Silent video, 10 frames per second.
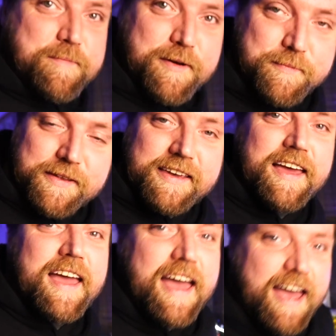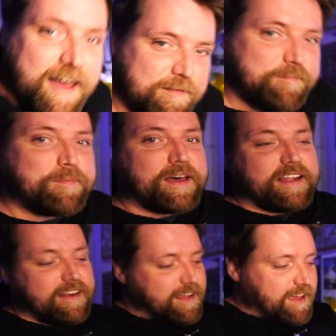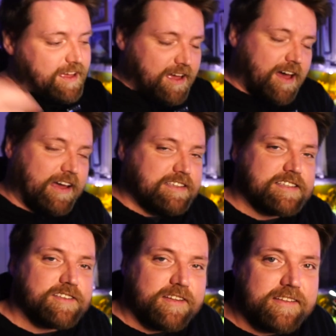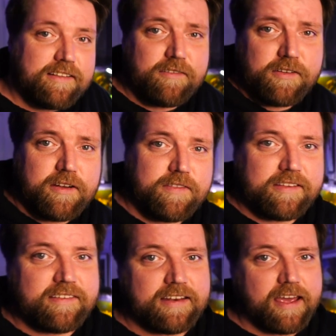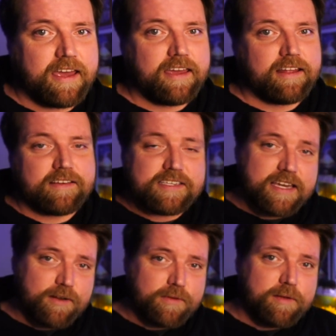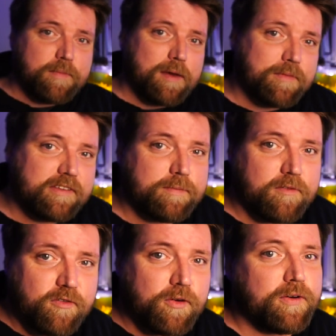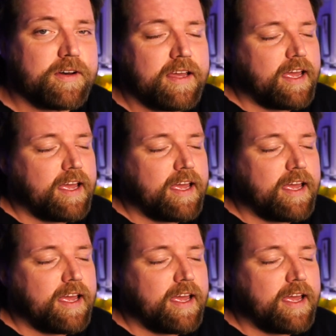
properly, but I just got delivery of this today and I shared it with the members before.